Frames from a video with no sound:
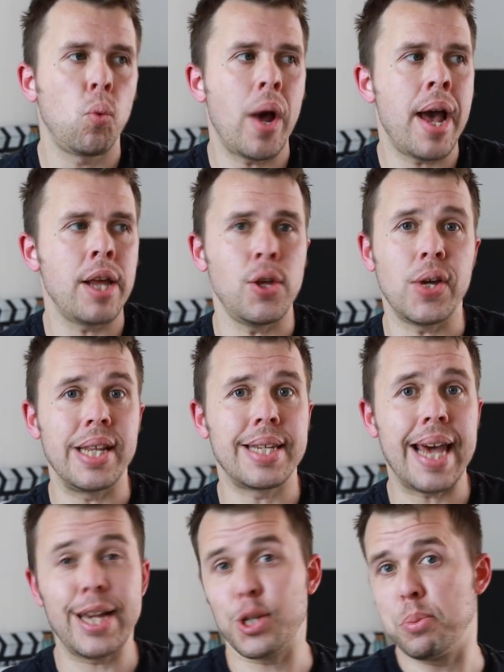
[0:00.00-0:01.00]
where you can
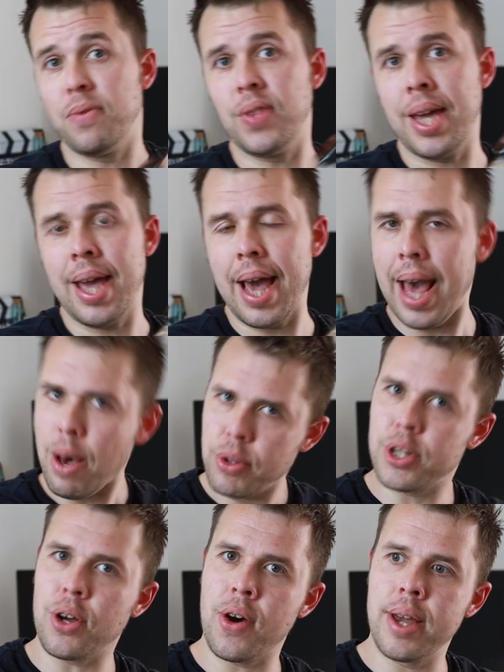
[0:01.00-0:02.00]
take some of the
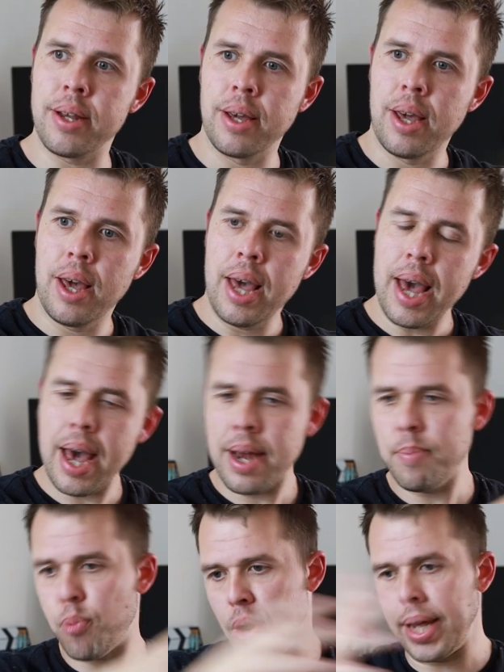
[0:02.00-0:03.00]
outside
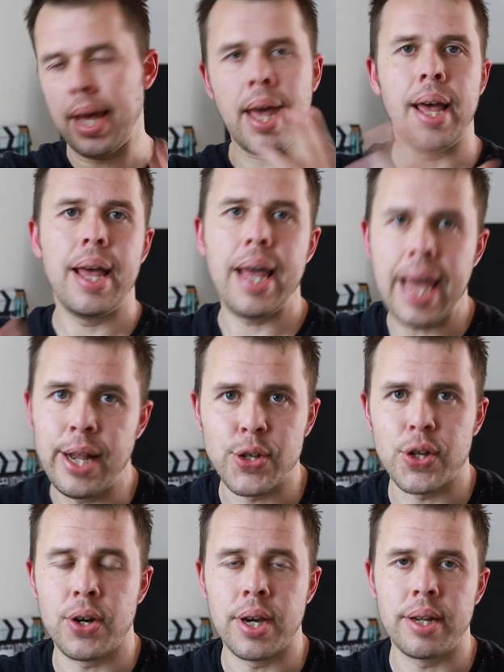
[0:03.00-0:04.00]
and bring it
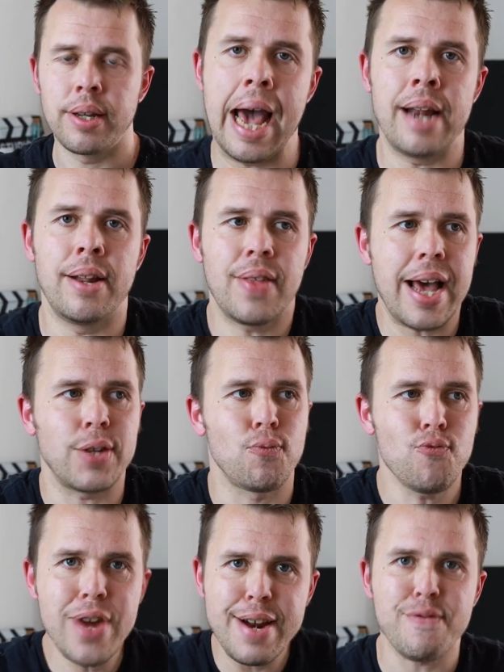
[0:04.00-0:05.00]
inside. And
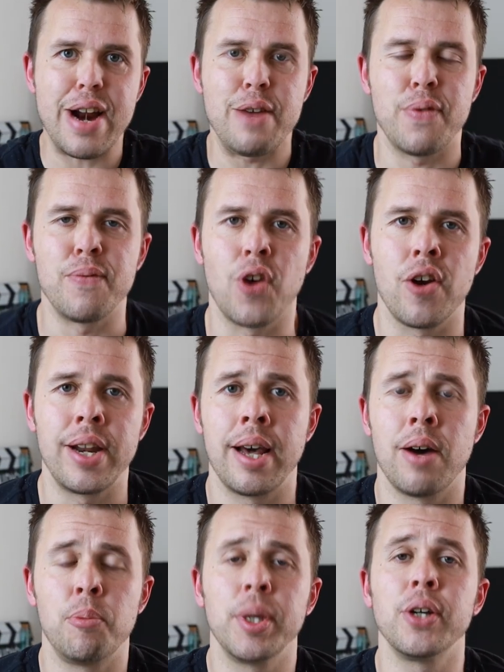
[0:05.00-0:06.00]
that's really relevant right
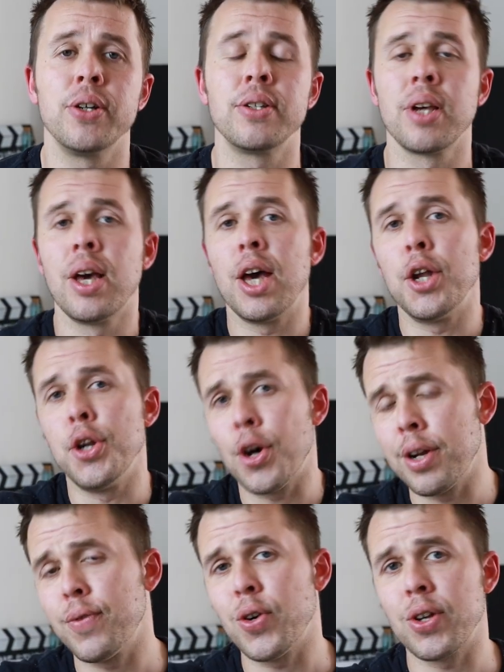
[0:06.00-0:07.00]
now because
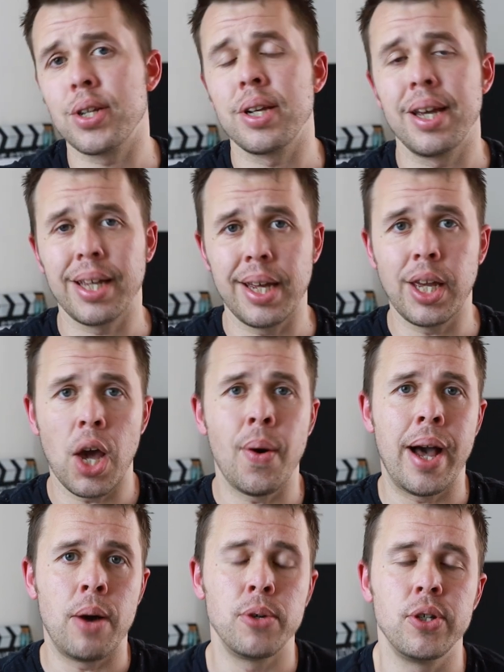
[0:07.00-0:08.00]
none of us can
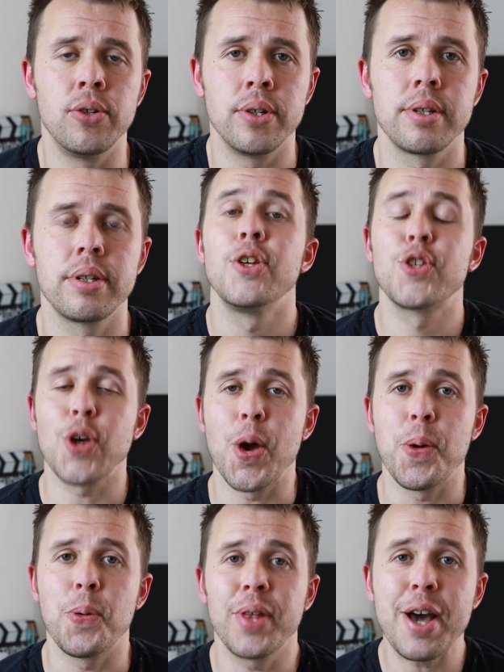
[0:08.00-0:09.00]
go outdoors.
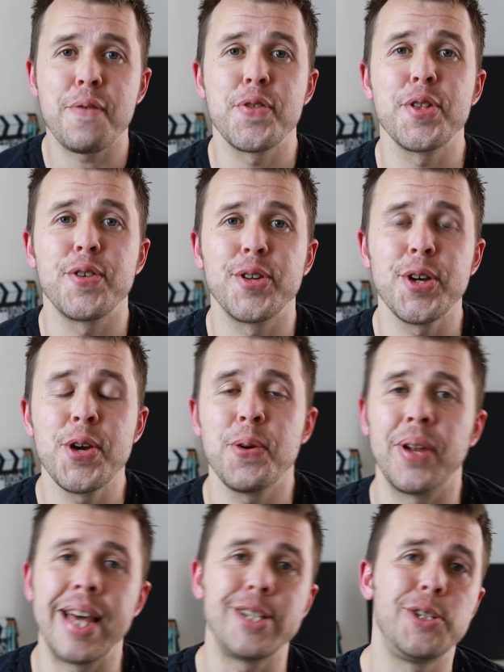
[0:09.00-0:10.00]
So without further
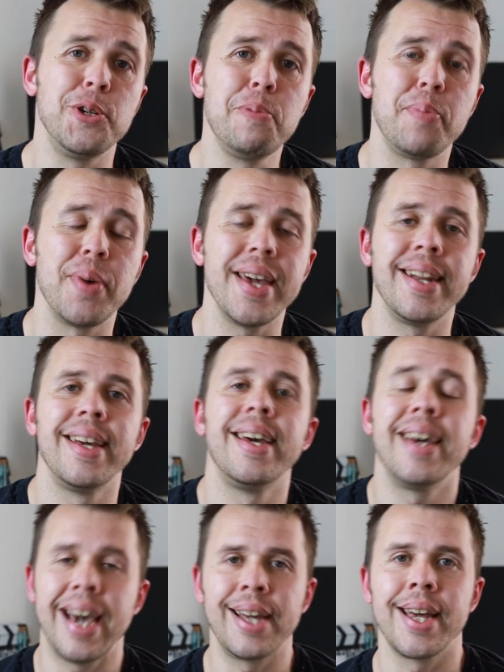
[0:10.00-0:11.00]
ado, let's jump in
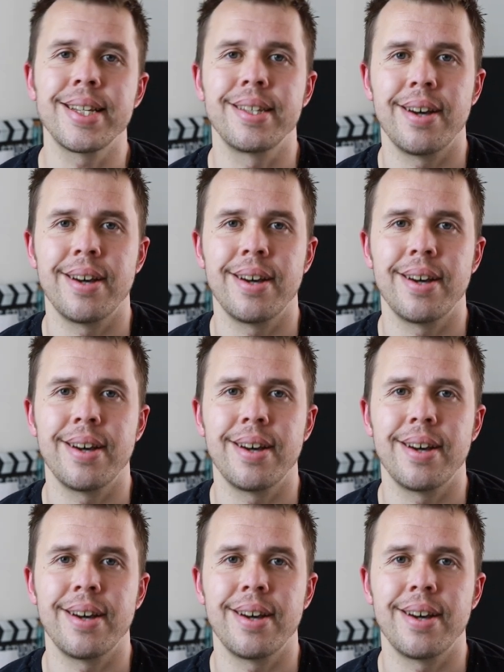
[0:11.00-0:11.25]
and get